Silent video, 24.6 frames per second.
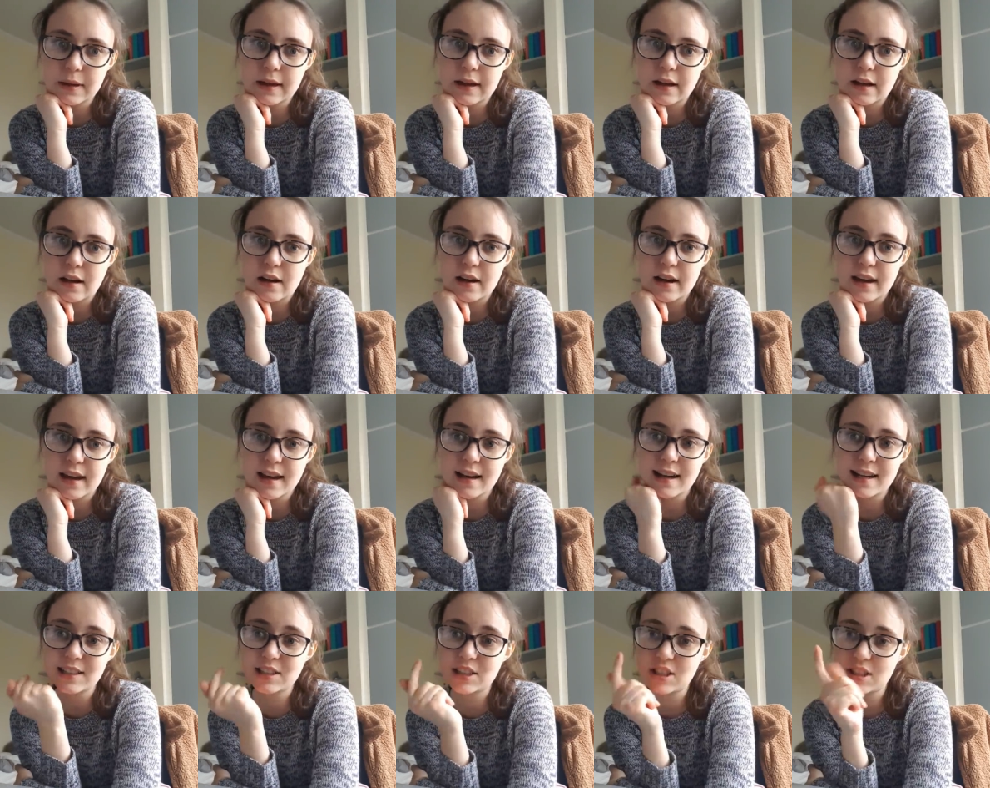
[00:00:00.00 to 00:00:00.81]
I
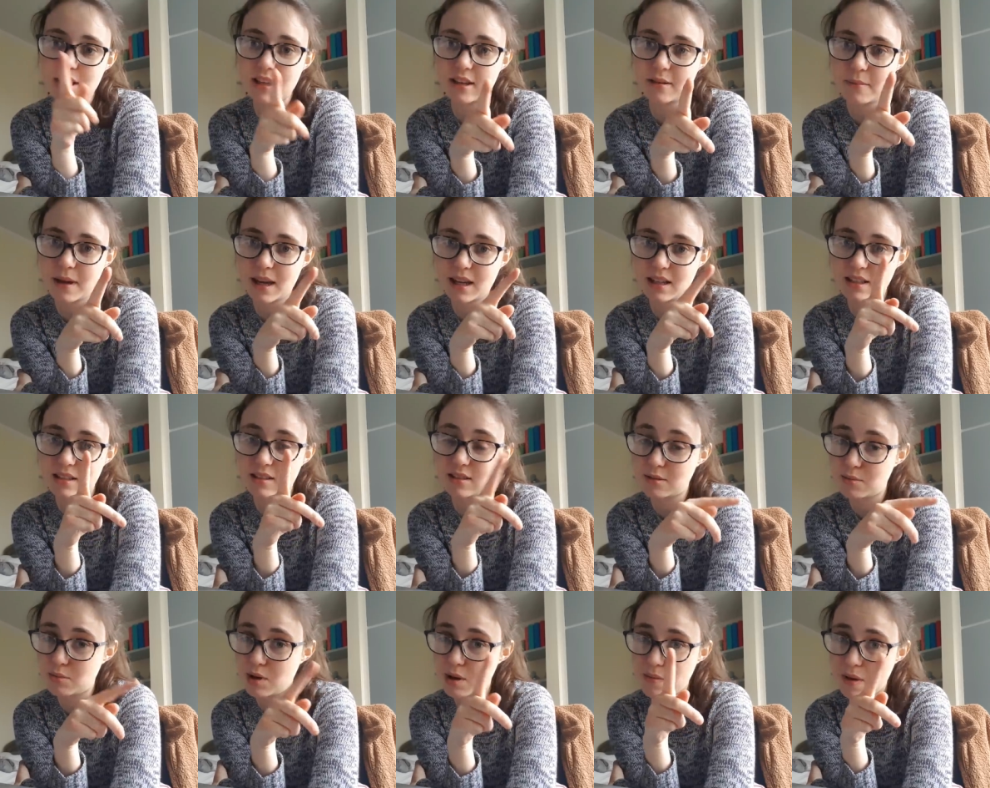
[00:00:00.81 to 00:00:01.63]
actually made it
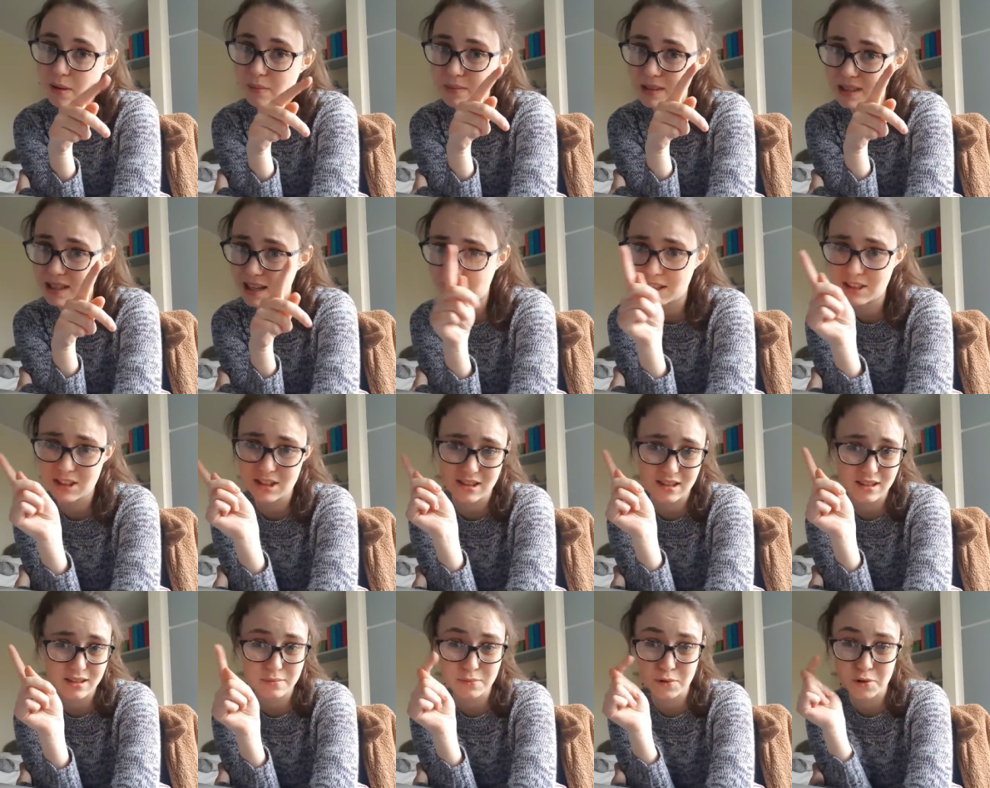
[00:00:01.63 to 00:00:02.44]
to my MIMS lecture
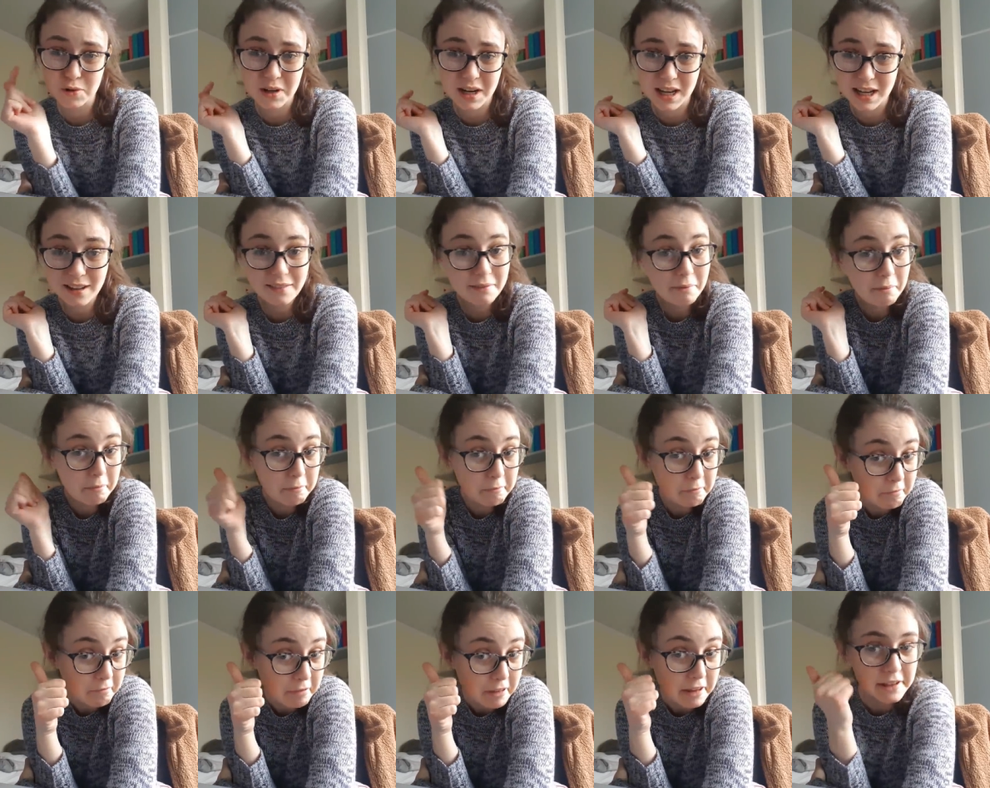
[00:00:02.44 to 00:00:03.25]
this morning,
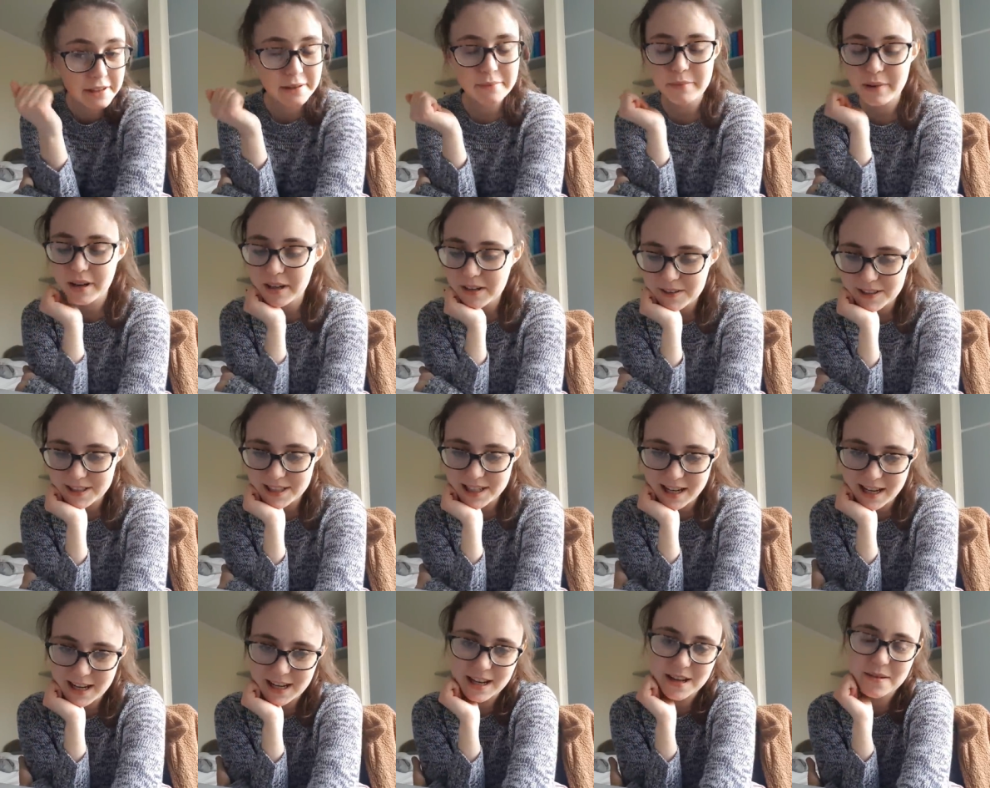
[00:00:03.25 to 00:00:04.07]
my
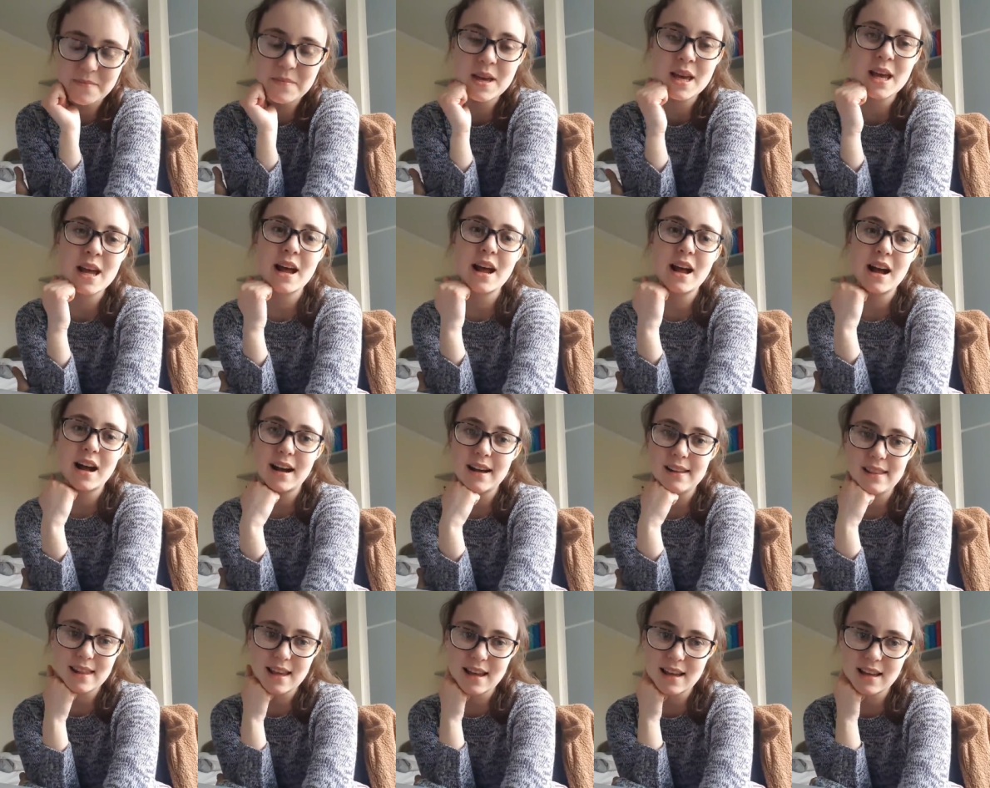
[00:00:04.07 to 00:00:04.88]
9am,
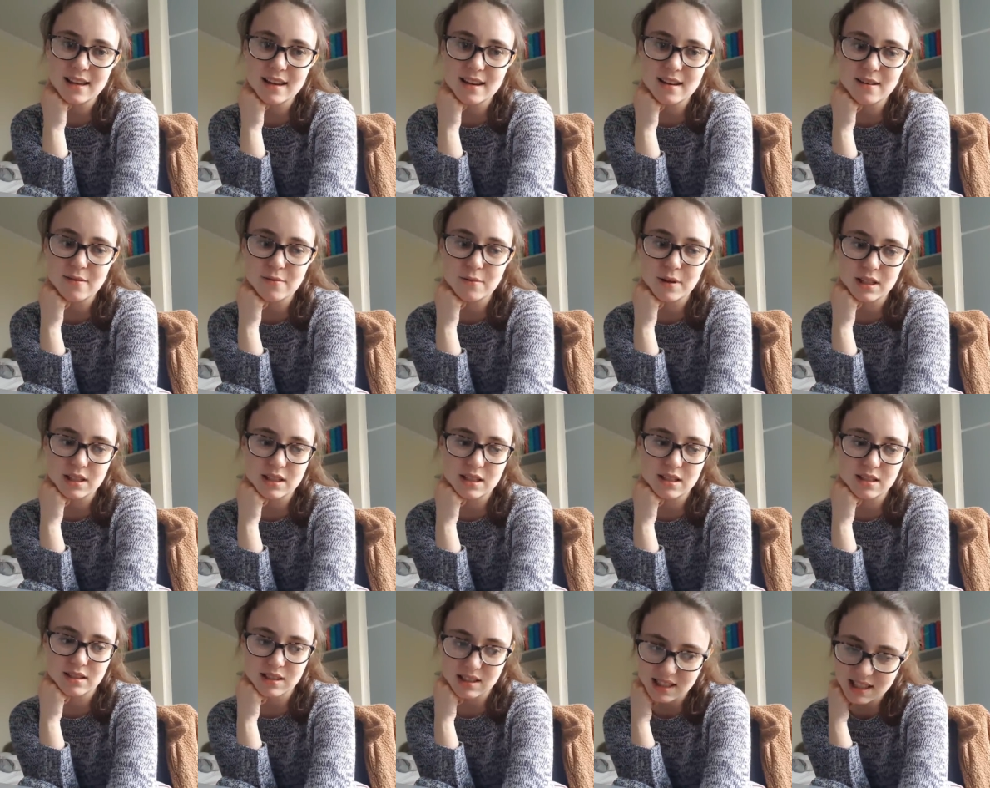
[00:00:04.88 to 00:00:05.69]
and then went to
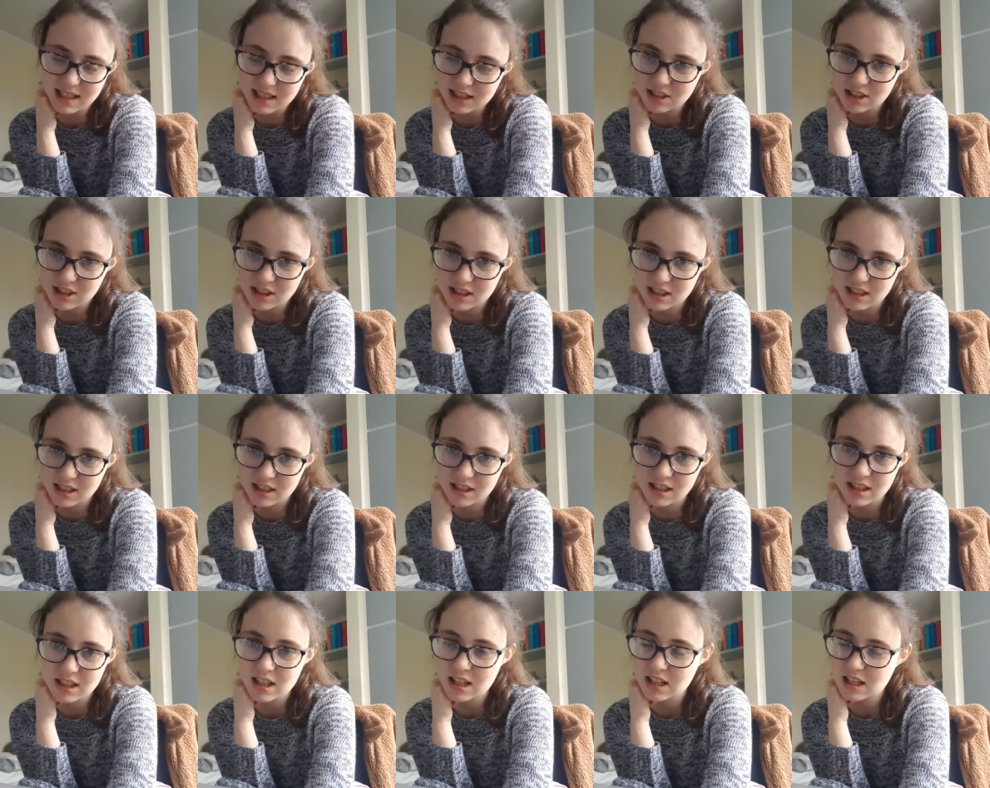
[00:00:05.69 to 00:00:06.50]
dissection.